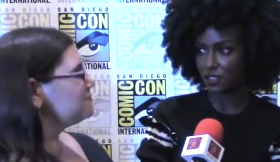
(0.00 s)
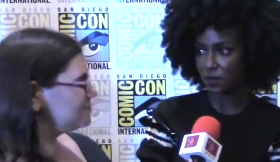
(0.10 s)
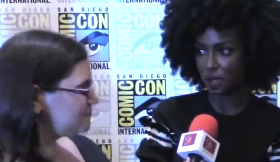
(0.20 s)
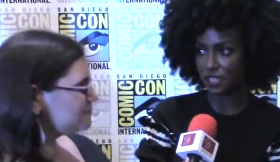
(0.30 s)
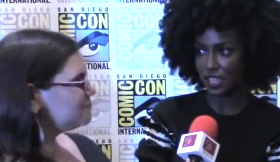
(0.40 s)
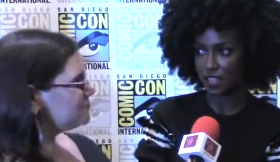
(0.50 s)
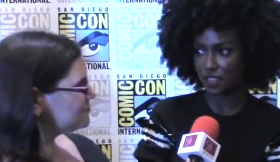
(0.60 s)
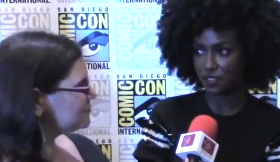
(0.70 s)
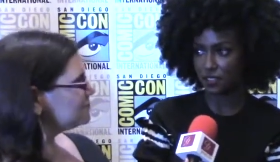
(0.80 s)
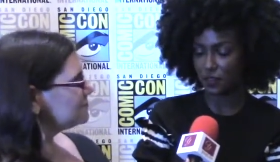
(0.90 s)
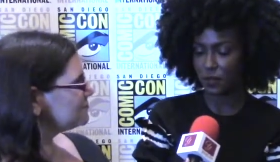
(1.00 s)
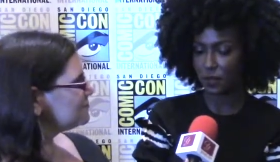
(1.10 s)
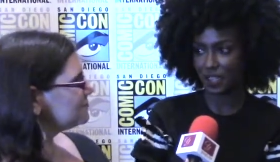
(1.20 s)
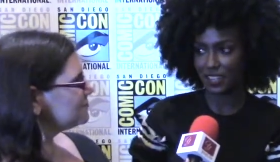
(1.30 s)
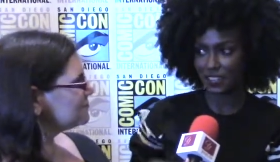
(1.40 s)
Speaker 1: in Montana, from the
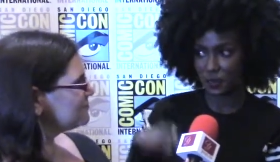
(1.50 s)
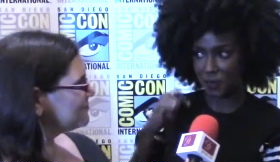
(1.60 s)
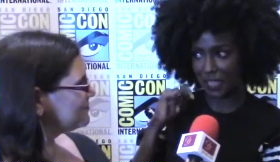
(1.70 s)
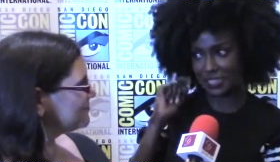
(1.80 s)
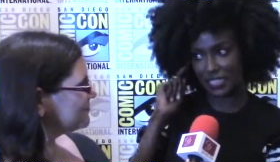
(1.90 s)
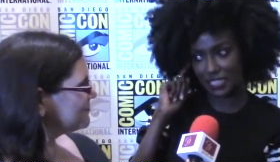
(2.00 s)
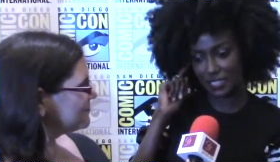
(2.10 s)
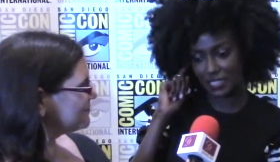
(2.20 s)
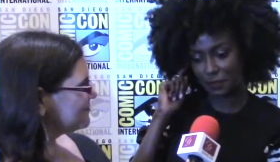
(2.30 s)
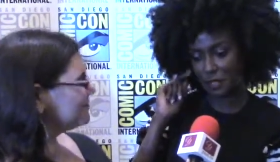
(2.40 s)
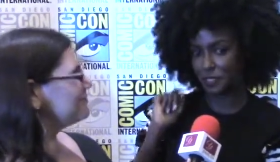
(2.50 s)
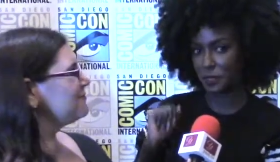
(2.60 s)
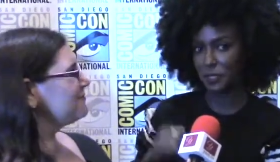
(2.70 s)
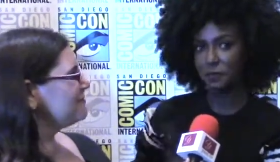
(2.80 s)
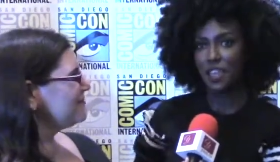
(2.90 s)
mind of Max Landis, Bergsburg.